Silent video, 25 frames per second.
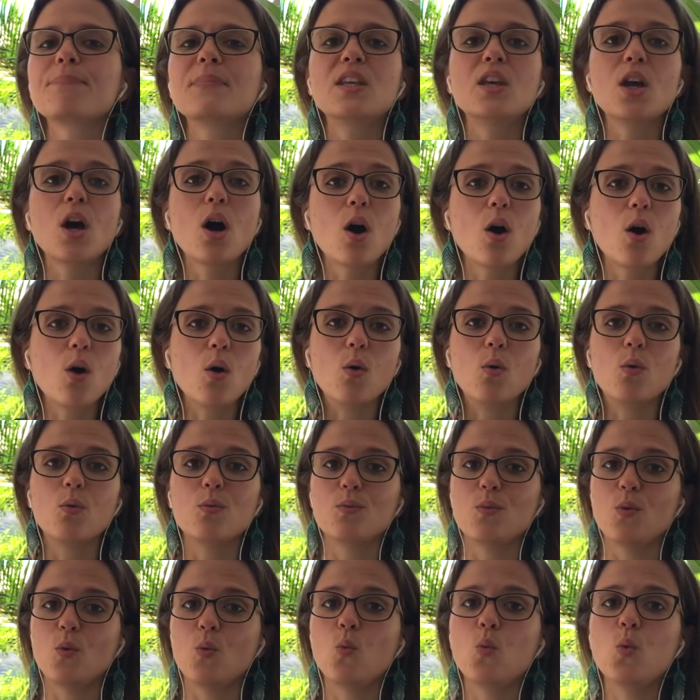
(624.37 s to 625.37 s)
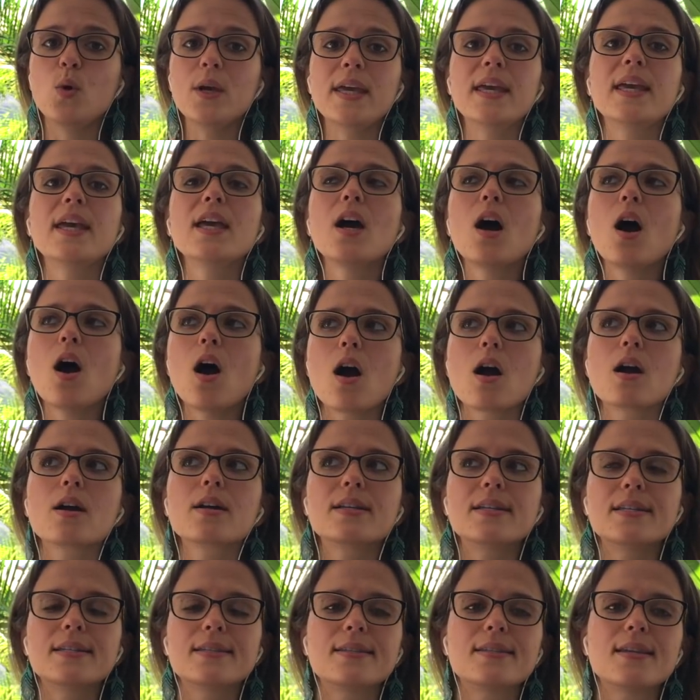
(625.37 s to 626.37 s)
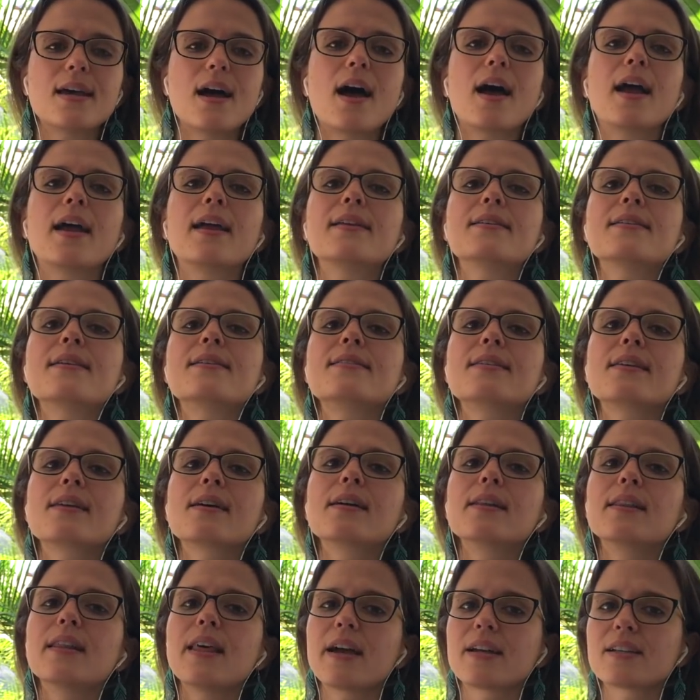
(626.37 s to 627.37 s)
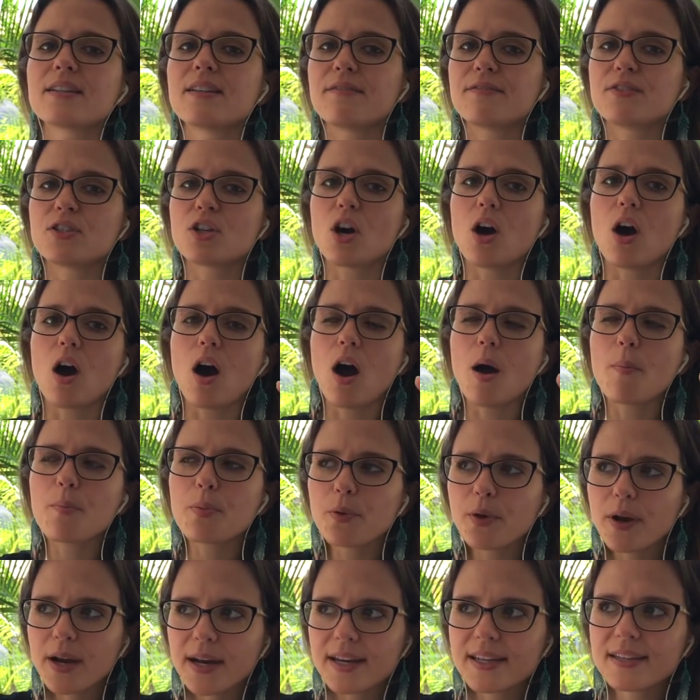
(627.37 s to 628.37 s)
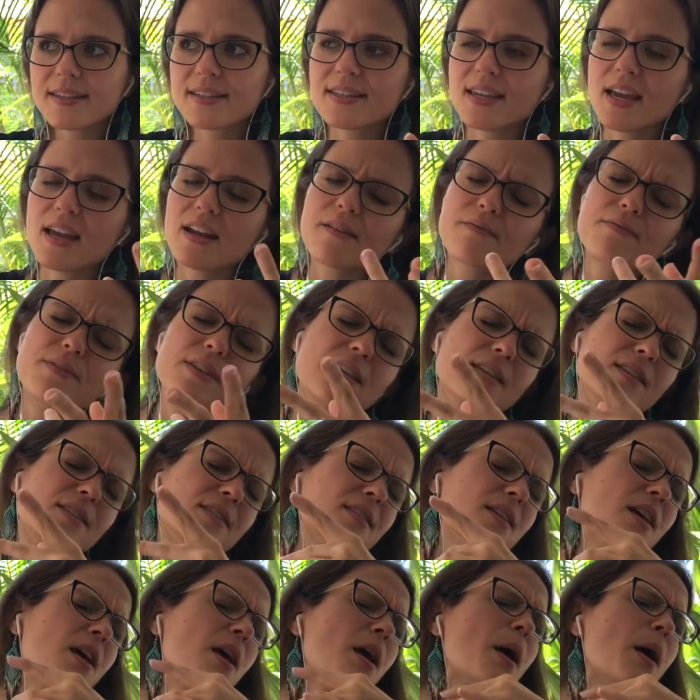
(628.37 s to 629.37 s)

yo, we are designed as a collective to operate inside of these